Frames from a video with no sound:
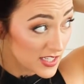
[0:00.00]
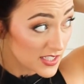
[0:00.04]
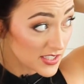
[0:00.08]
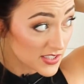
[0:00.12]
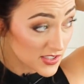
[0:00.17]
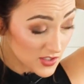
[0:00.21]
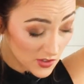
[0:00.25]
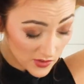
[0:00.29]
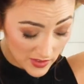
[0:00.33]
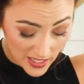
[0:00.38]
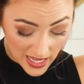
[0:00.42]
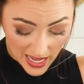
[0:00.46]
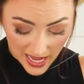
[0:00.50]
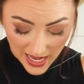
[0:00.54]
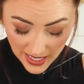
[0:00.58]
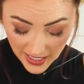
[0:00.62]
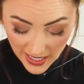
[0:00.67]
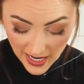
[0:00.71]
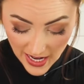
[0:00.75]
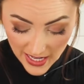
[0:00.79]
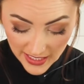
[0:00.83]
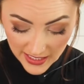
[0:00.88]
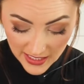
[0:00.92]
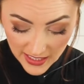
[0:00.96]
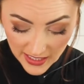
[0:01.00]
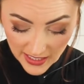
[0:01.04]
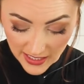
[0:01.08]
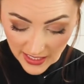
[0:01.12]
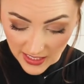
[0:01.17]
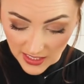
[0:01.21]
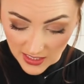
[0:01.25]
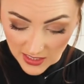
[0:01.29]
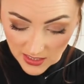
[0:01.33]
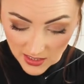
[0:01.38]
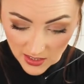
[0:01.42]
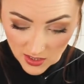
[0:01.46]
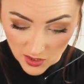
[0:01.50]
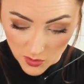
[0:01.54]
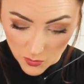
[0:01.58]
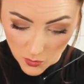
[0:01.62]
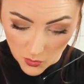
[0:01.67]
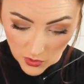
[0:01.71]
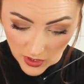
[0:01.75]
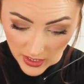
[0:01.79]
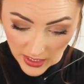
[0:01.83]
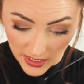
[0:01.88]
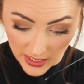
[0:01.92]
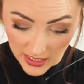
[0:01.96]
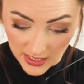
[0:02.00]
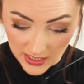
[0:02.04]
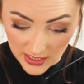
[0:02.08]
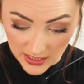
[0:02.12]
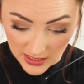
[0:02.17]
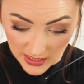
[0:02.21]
so that I can get a little more